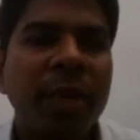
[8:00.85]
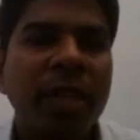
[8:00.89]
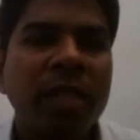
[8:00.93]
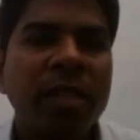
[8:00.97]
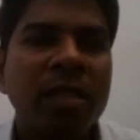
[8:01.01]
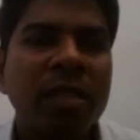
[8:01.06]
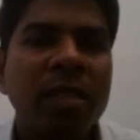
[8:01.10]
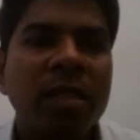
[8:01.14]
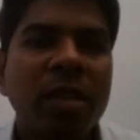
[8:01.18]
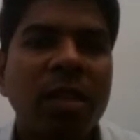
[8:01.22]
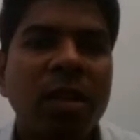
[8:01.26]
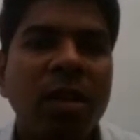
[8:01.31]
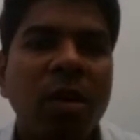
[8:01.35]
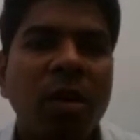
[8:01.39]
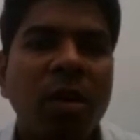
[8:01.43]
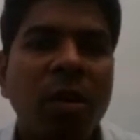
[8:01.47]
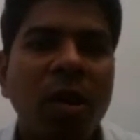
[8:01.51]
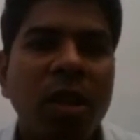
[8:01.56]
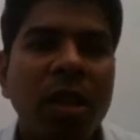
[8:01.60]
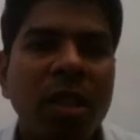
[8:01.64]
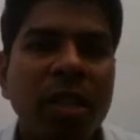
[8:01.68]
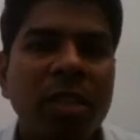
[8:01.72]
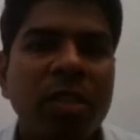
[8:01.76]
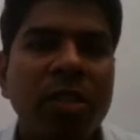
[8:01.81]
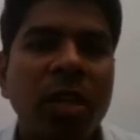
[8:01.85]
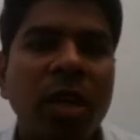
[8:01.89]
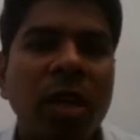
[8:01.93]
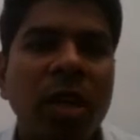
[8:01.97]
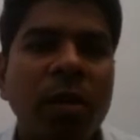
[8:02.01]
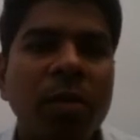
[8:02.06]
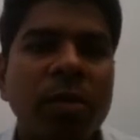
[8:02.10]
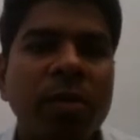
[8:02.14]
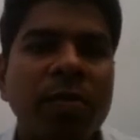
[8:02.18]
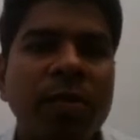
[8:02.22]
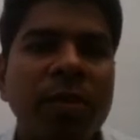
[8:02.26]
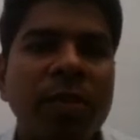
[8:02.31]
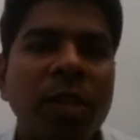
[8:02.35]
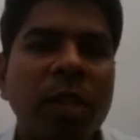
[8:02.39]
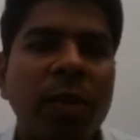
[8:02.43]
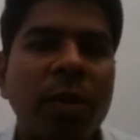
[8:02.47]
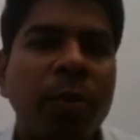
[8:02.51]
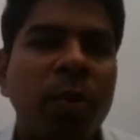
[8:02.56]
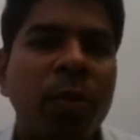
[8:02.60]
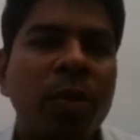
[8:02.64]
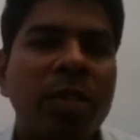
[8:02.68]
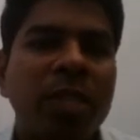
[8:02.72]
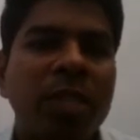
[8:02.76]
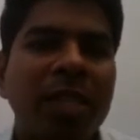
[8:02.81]
You can see here
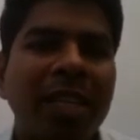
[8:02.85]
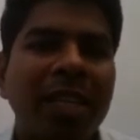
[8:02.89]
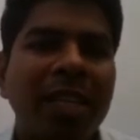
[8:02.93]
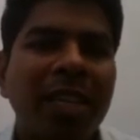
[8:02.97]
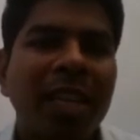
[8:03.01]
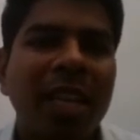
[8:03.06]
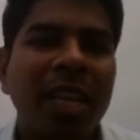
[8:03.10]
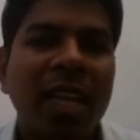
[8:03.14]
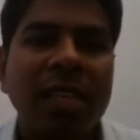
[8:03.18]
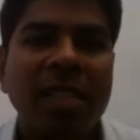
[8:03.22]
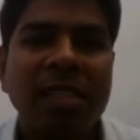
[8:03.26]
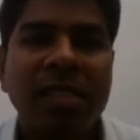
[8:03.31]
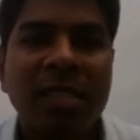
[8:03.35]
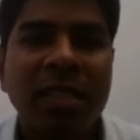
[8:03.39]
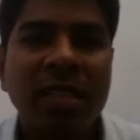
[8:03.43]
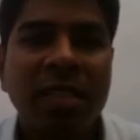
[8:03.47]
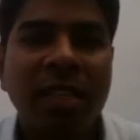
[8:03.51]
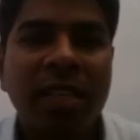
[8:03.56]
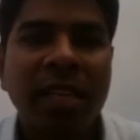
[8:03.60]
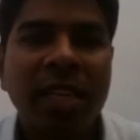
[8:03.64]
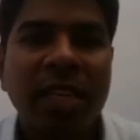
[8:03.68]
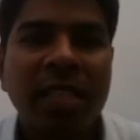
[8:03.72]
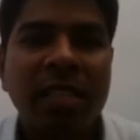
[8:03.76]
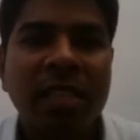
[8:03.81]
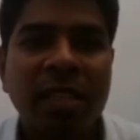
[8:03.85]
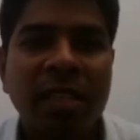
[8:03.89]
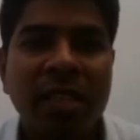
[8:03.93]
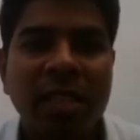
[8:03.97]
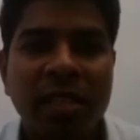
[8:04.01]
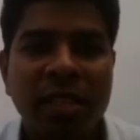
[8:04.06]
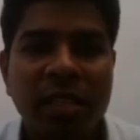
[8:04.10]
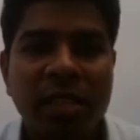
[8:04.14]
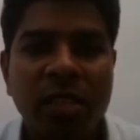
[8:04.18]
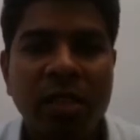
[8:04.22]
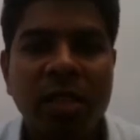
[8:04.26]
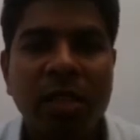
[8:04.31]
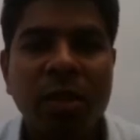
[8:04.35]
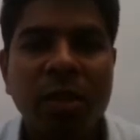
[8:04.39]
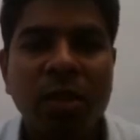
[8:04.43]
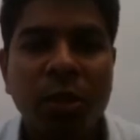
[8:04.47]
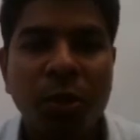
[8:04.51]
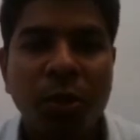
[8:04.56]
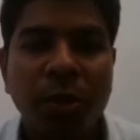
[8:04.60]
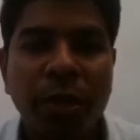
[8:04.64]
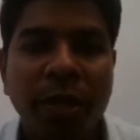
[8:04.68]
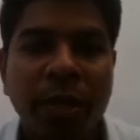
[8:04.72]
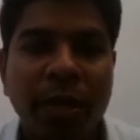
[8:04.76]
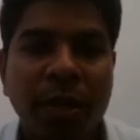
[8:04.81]
last 30 days, that means all the
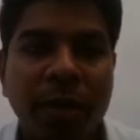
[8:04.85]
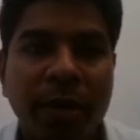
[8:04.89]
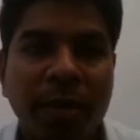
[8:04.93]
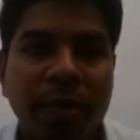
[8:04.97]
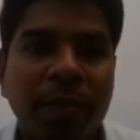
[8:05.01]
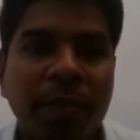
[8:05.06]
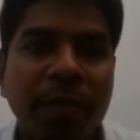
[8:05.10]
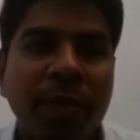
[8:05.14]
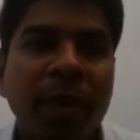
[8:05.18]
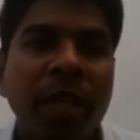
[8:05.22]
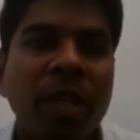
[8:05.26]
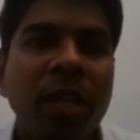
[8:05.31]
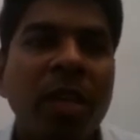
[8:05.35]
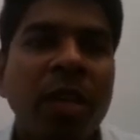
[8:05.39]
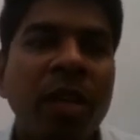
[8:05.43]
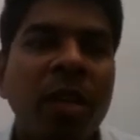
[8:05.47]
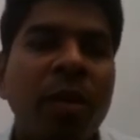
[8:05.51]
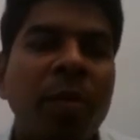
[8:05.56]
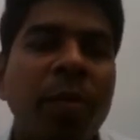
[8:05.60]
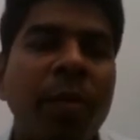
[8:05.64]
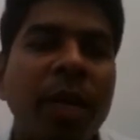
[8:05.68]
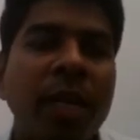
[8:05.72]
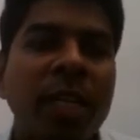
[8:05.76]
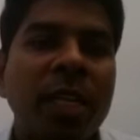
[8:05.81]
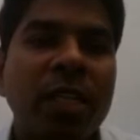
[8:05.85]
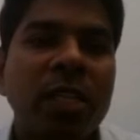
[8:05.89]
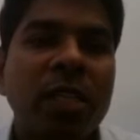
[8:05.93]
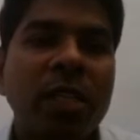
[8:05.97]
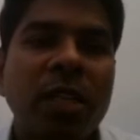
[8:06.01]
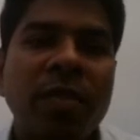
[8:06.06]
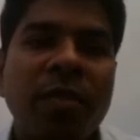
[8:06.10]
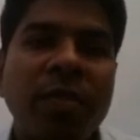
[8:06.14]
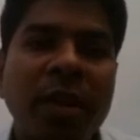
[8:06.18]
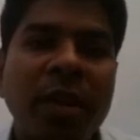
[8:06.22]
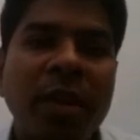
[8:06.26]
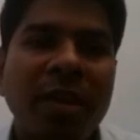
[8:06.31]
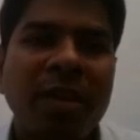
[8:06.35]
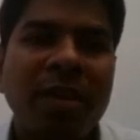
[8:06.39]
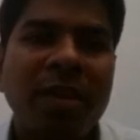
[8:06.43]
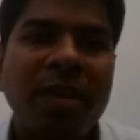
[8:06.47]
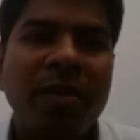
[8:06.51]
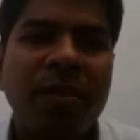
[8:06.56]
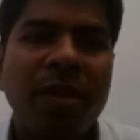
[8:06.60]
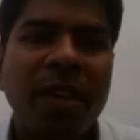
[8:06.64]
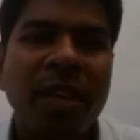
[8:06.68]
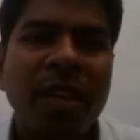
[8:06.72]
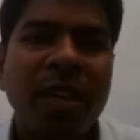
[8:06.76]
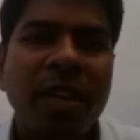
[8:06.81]
jobs which are posted in last 30 days
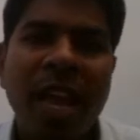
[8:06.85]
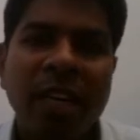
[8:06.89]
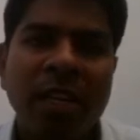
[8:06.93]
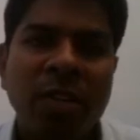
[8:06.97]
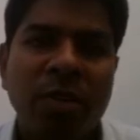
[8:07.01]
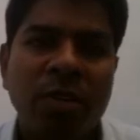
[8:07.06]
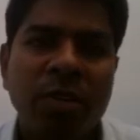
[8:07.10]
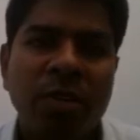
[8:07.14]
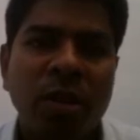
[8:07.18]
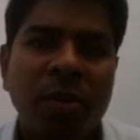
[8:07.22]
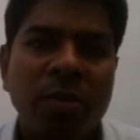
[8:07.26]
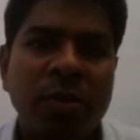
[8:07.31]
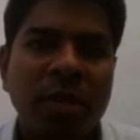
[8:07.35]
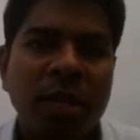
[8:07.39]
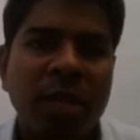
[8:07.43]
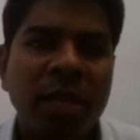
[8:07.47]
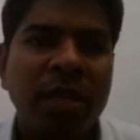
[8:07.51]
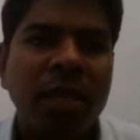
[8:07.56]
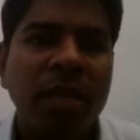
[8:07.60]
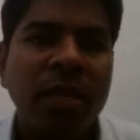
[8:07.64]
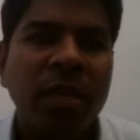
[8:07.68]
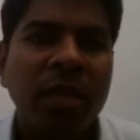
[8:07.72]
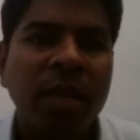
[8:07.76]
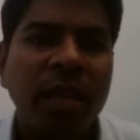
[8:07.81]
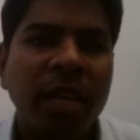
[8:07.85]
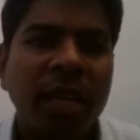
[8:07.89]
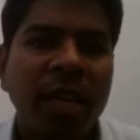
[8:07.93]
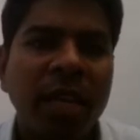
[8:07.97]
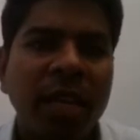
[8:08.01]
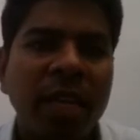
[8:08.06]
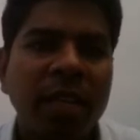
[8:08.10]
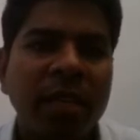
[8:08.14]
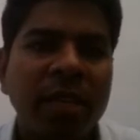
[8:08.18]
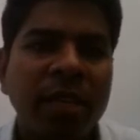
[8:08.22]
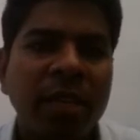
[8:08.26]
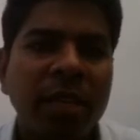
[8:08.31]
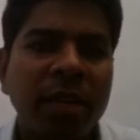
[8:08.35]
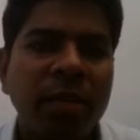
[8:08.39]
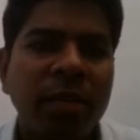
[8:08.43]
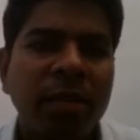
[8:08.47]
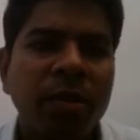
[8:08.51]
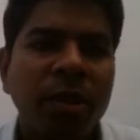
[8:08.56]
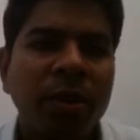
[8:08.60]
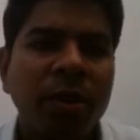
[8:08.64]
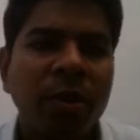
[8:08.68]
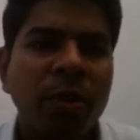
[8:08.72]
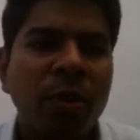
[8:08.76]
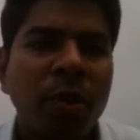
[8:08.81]
is shown here. But
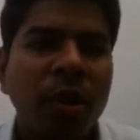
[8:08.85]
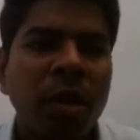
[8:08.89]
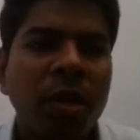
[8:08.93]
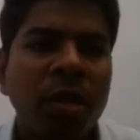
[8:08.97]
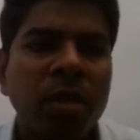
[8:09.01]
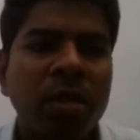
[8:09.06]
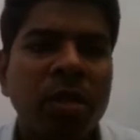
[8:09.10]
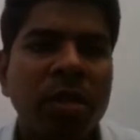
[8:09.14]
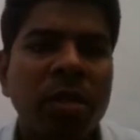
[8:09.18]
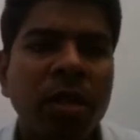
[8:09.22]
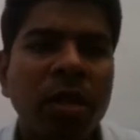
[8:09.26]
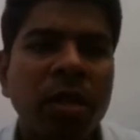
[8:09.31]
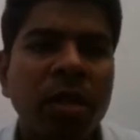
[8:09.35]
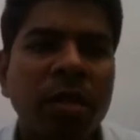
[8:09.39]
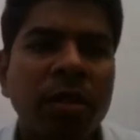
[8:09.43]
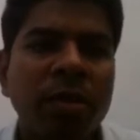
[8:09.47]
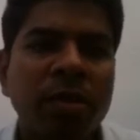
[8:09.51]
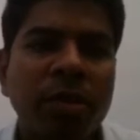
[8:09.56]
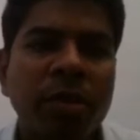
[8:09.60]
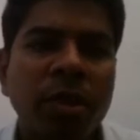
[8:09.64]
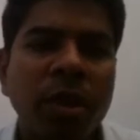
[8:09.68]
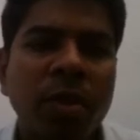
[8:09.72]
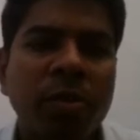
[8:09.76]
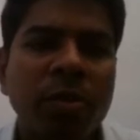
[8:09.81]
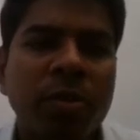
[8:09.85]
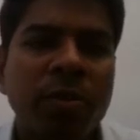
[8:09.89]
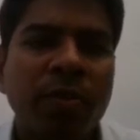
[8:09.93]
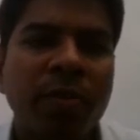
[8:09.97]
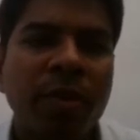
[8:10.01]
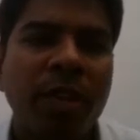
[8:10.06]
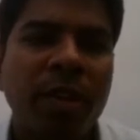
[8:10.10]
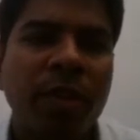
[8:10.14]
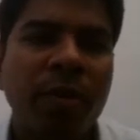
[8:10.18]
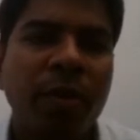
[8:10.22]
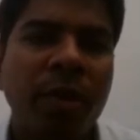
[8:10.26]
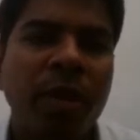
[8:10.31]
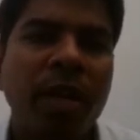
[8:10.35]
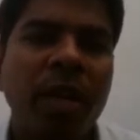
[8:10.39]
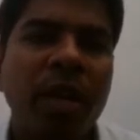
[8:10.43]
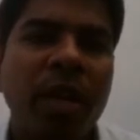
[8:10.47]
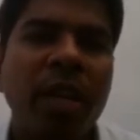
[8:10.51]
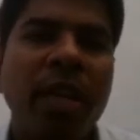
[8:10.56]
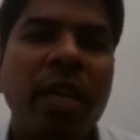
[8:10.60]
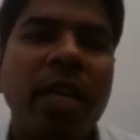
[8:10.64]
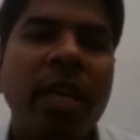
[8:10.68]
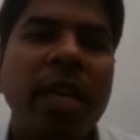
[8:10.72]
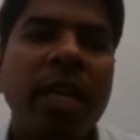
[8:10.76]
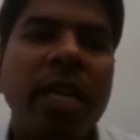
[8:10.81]
if you are a very active job seeker
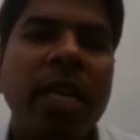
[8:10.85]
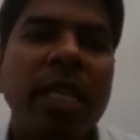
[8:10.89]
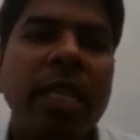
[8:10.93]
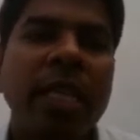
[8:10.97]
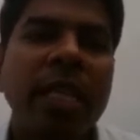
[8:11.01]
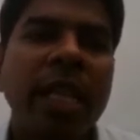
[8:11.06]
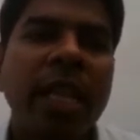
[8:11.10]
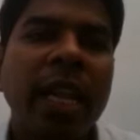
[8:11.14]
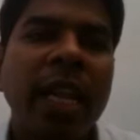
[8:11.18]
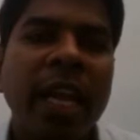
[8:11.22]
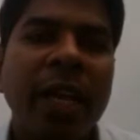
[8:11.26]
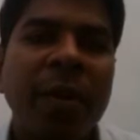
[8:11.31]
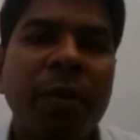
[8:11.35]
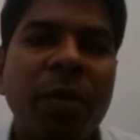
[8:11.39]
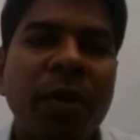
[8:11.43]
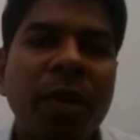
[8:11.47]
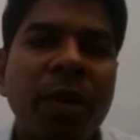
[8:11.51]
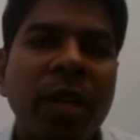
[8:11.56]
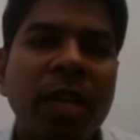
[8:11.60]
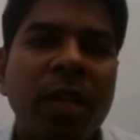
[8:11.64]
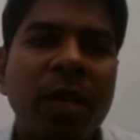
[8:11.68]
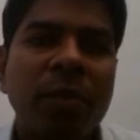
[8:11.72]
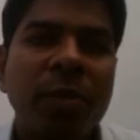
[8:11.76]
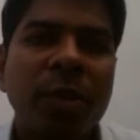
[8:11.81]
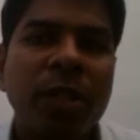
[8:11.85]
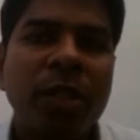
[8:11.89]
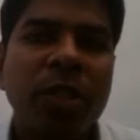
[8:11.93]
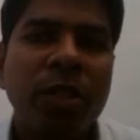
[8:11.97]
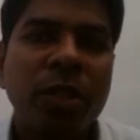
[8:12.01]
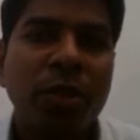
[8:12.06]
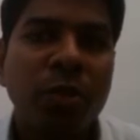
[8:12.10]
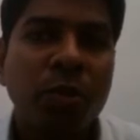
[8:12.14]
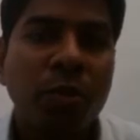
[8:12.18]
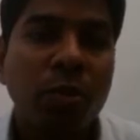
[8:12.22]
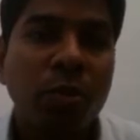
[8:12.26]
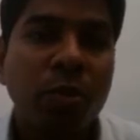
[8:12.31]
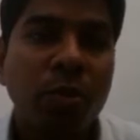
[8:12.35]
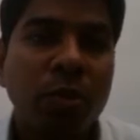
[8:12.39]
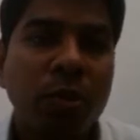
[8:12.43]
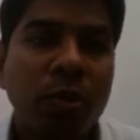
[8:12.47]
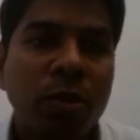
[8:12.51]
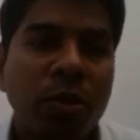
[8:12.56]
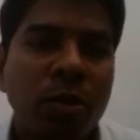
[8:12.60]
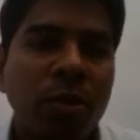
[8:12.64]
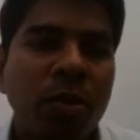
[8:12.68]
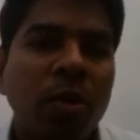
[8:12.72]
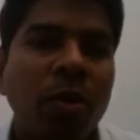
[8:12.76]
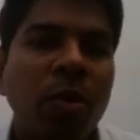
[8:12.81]
and you know you want jobs
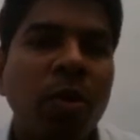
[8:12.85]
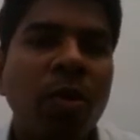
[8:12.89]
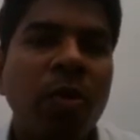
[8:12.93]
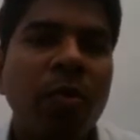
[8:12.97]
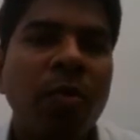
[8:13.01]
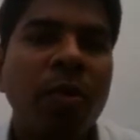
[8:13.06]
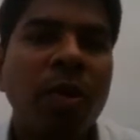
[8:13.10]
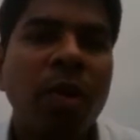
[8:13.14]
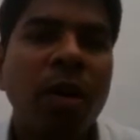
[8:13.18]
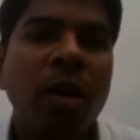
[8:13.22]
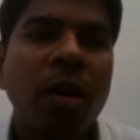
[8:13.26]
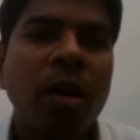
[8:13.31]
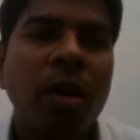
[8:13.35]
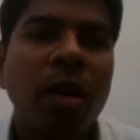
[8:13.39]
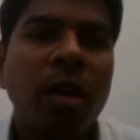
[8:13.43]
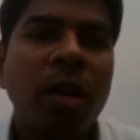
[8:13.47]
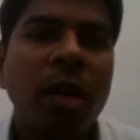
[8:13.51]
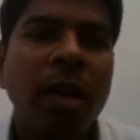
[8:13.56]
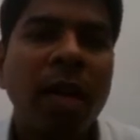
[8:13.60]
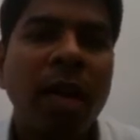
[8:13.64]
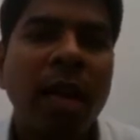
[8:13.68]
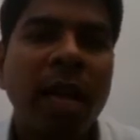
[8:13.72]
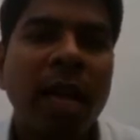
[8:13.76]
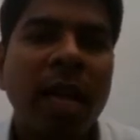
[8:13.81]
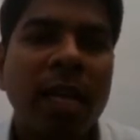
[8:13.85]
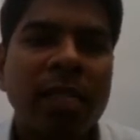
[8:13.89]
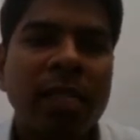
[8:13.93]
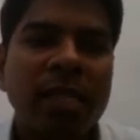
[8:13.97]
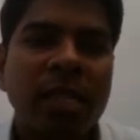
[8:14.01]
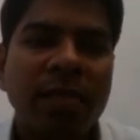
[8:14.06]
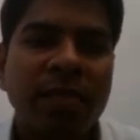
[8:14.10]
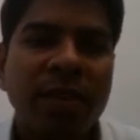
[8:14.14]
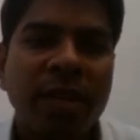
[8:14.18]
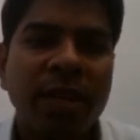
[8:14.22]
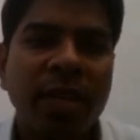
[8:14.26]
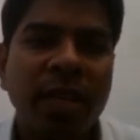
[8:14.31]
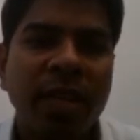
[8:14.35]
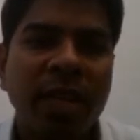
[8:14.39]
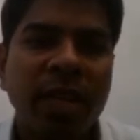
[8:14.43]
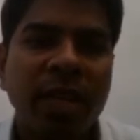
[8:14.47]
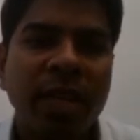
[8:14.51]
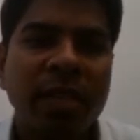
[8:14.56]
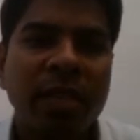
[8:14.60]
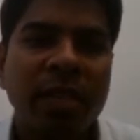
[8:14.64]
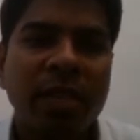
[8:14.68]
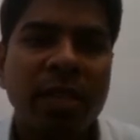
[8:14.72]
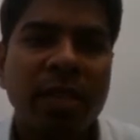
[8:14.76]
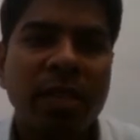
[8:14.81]
very quickly, then I would recommend
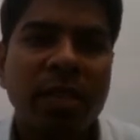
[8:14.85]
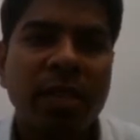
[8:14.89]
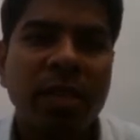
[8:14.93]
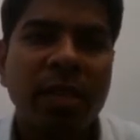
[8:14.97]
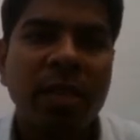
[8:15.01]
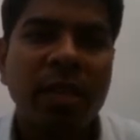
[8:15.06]
you